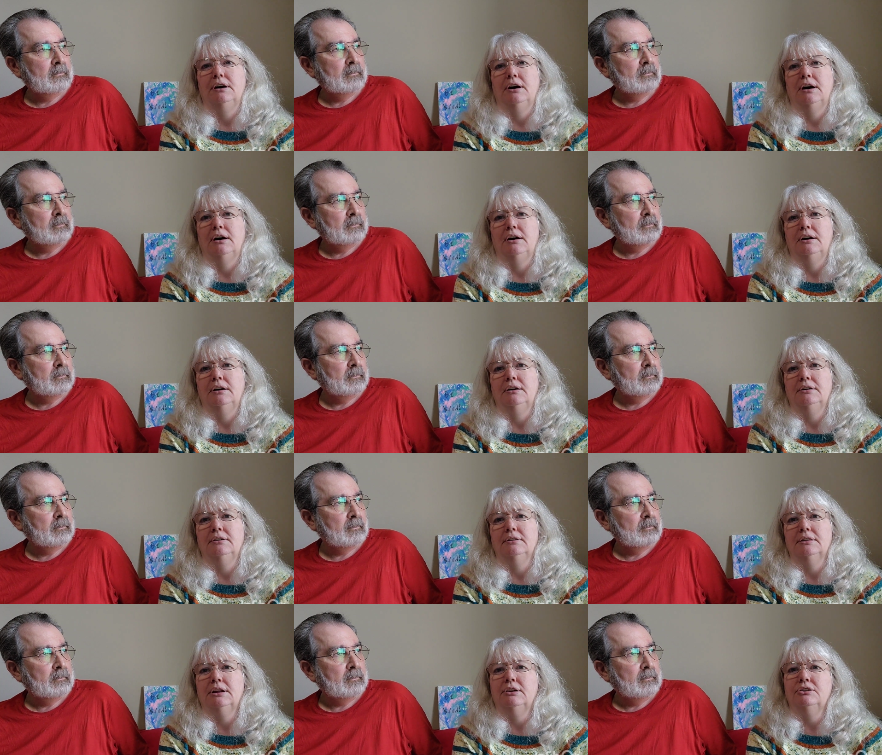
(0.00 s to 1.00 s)

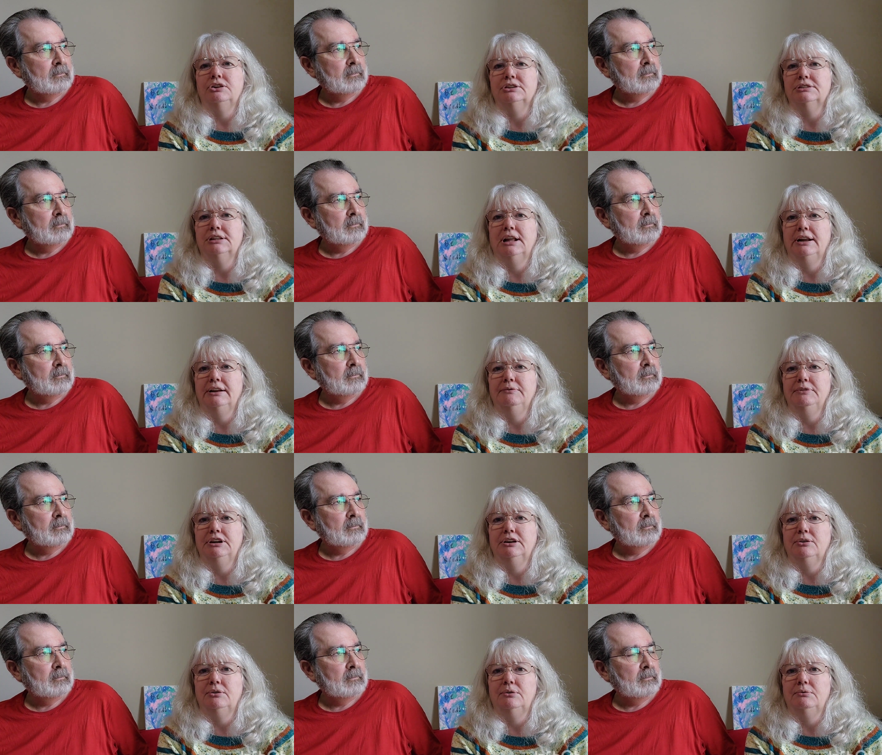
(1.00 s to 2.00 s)
Speaker 1: uh, they're just letting
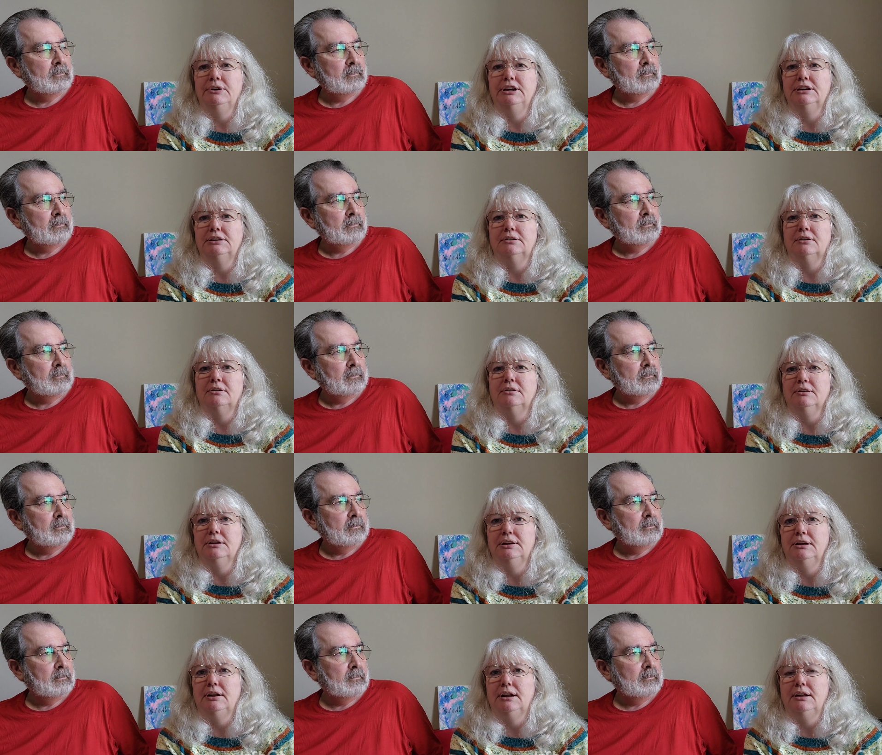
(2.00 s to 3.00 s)
me go a week
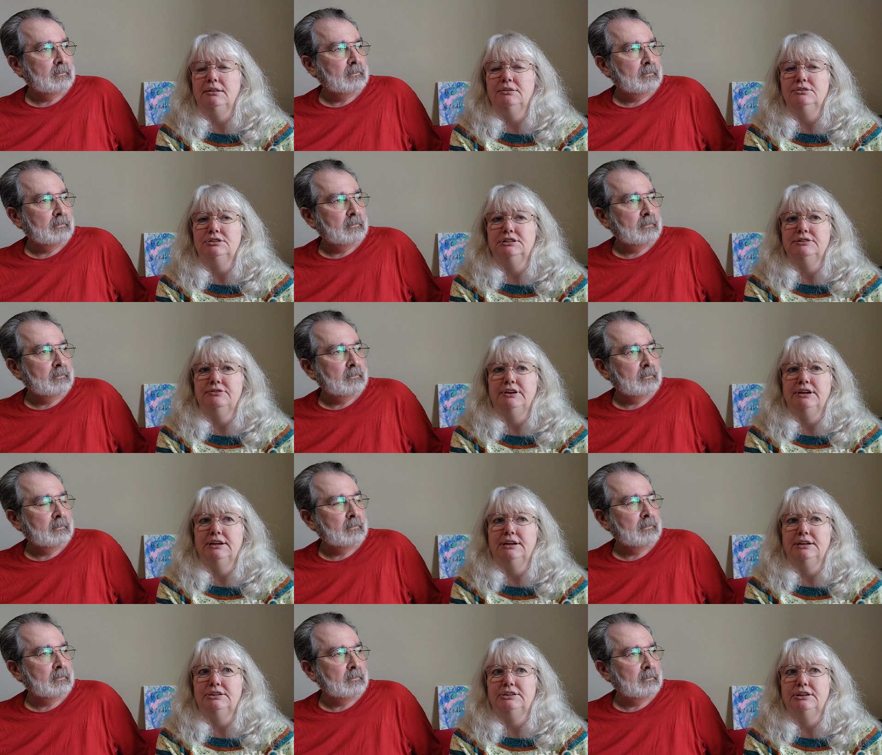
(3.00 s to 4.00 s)
early, and I lose the
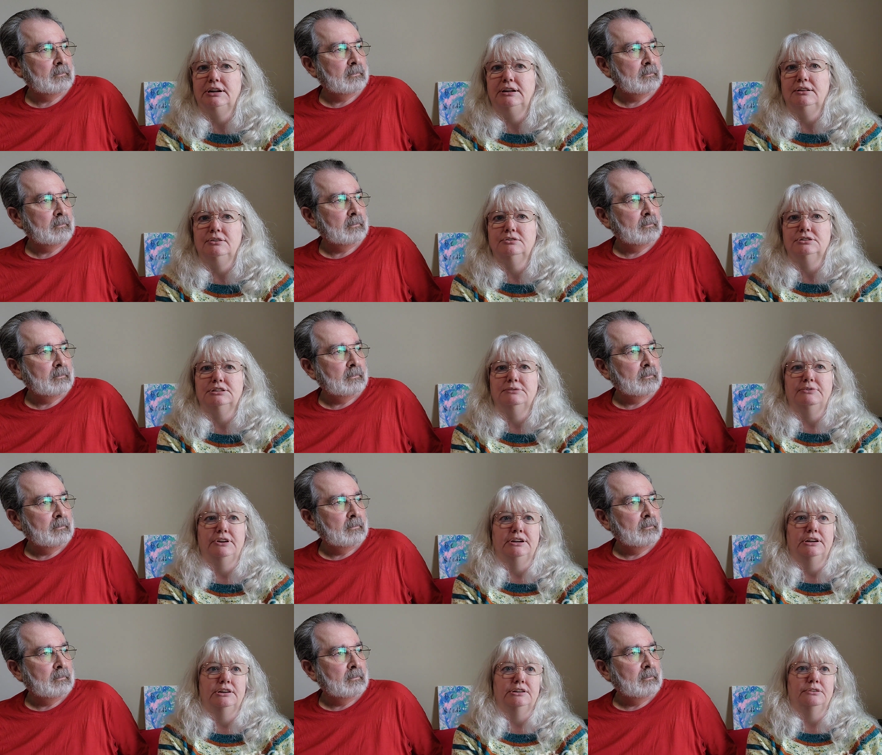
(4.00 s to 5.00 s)
vacation. I lose the
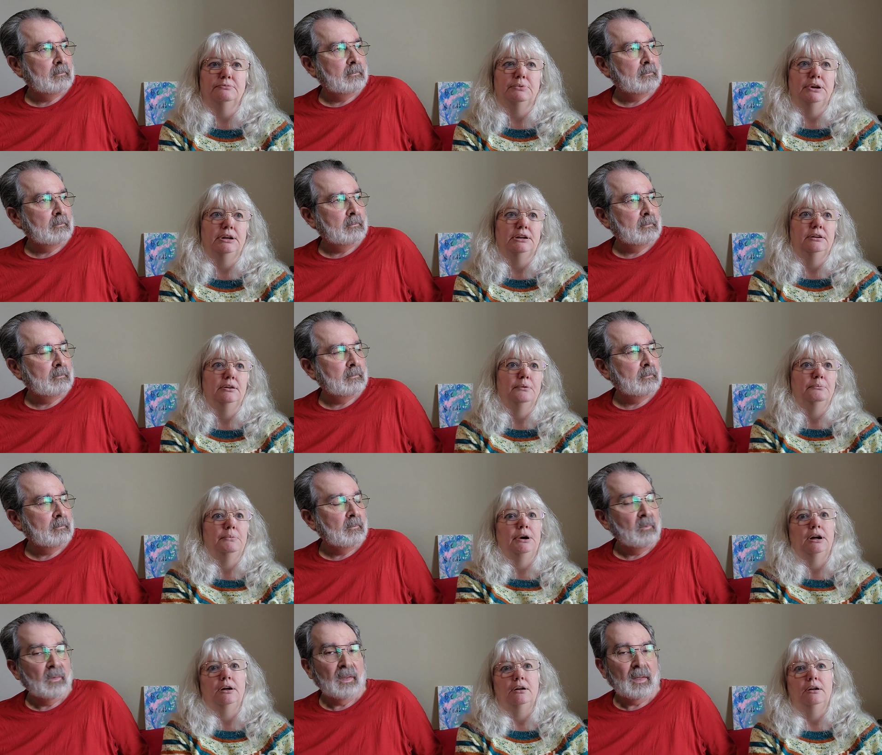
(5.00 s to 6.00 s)
vacation pay,
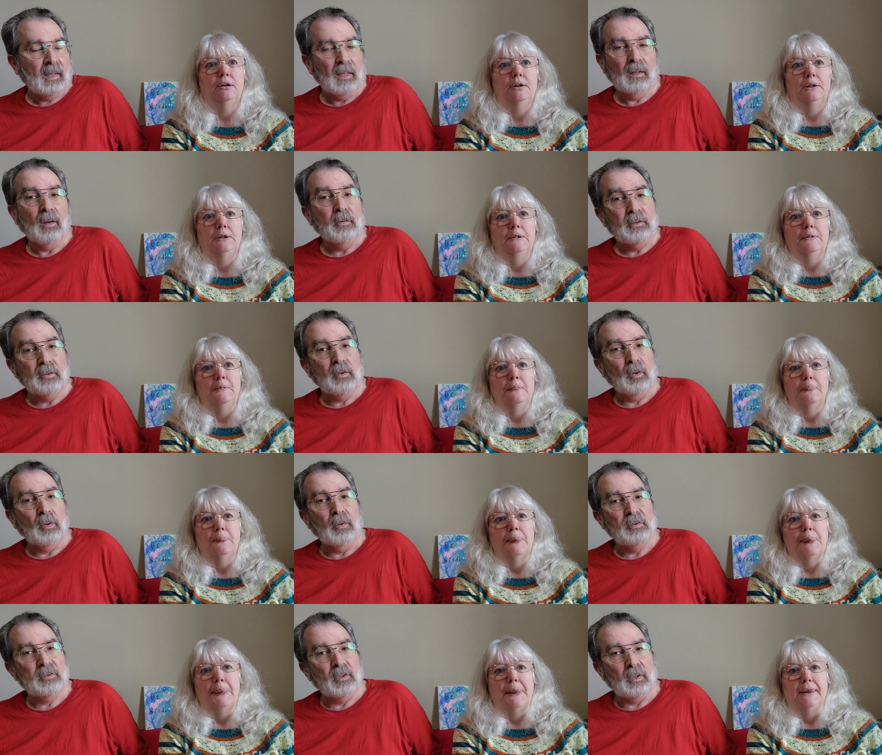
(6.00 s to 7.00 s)
but
Speaker 2: and
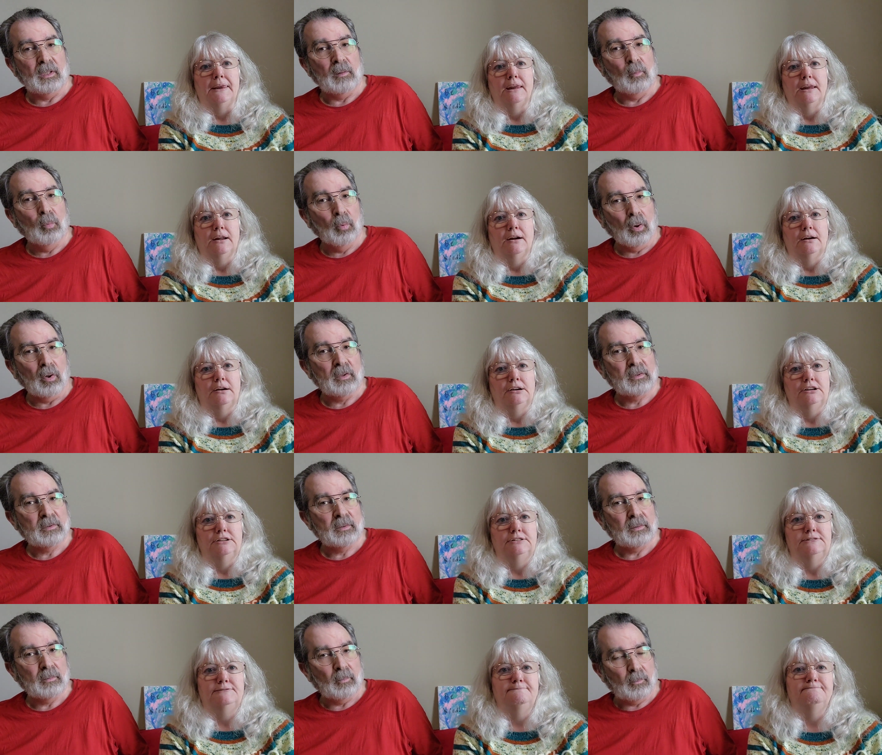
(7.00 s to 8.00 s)
you lose the
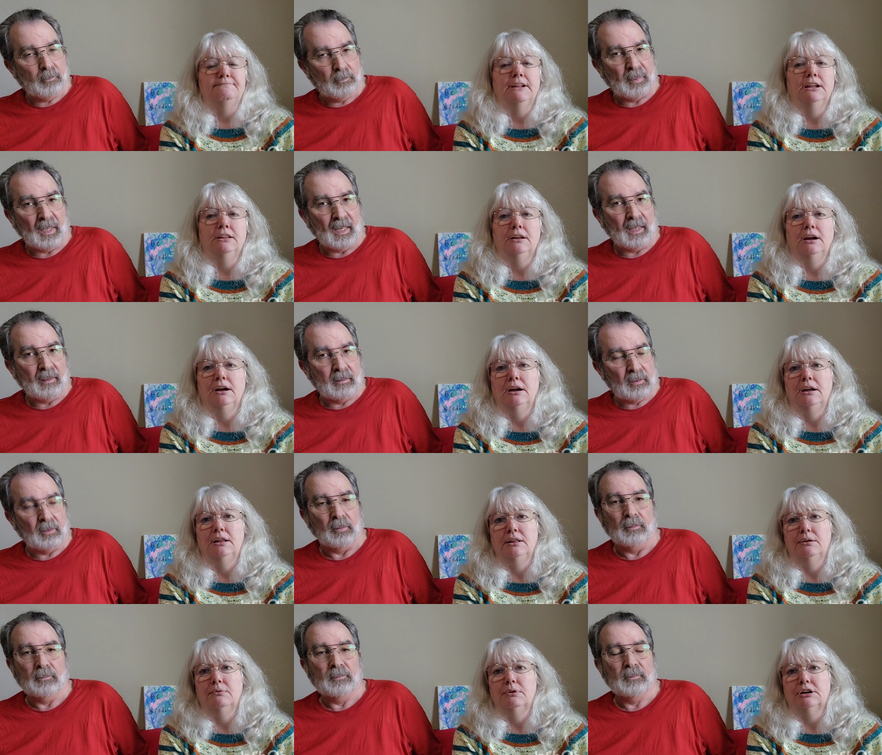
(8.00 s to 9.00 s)
works and and
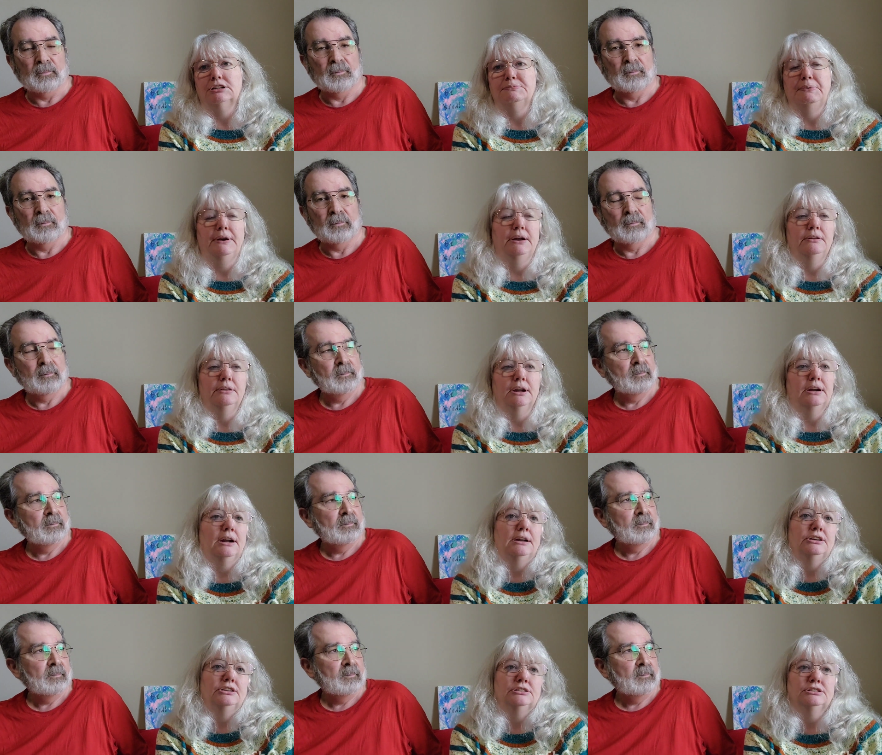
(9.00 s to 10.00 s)
too. the
Speaker 1: works pay.
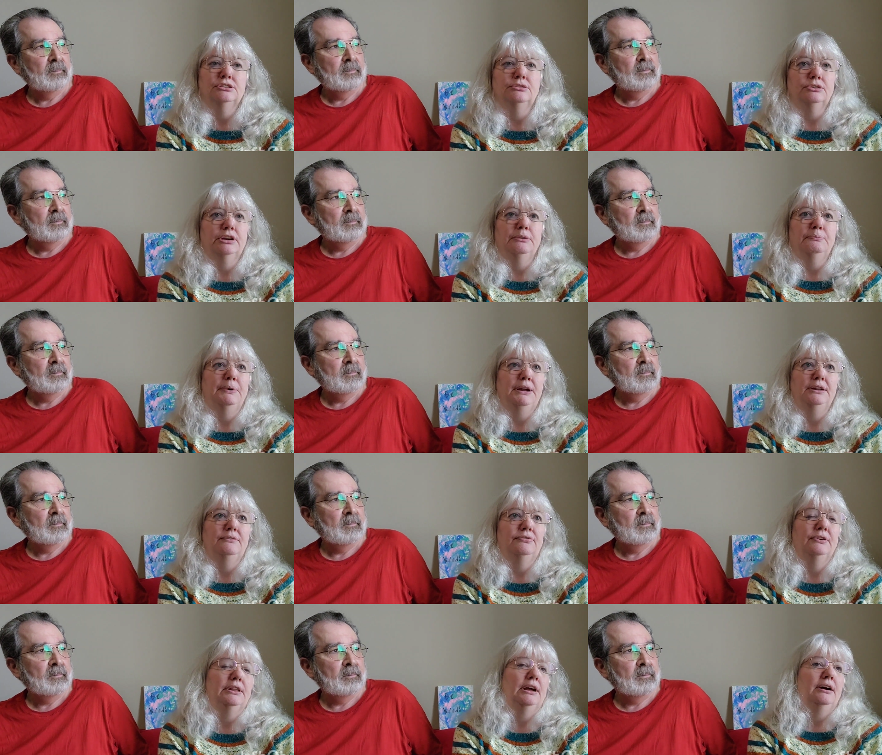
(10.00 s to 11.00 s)
Like I just don't get
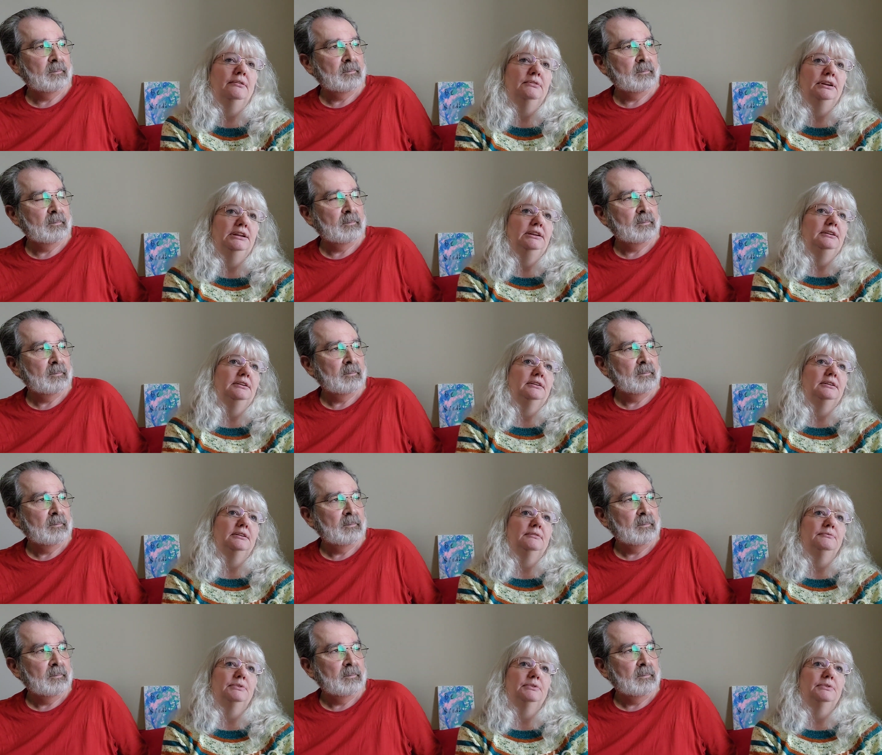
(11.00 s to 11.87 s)
paid for that week